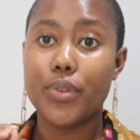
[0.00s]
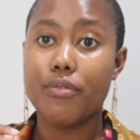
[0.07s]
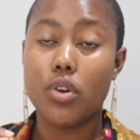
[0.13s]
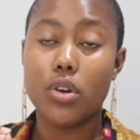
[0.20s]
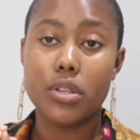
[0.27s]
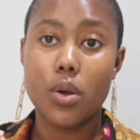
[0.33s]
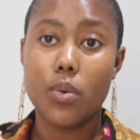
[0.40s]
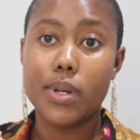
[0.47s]
You've
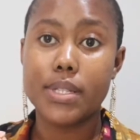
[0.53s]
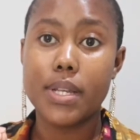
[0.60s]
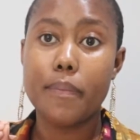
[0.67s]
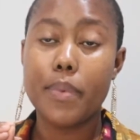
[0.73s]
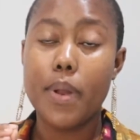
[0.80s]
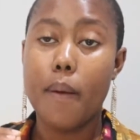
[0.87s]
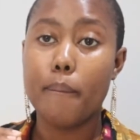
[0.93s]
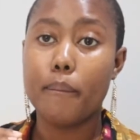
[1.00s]
got their
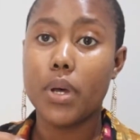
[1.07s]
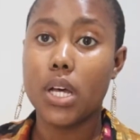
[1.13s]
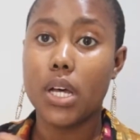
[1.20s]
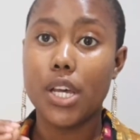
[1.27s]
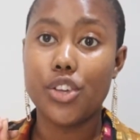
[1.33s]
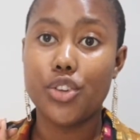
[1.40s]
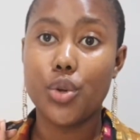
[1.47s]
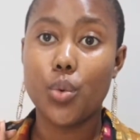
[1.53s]
WhatsApp number
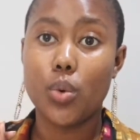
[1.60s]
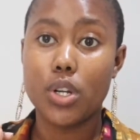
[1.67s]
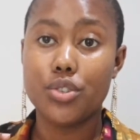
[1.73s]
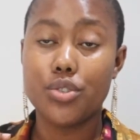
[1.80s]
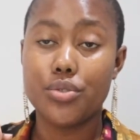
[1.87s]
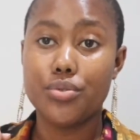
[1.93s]
and you want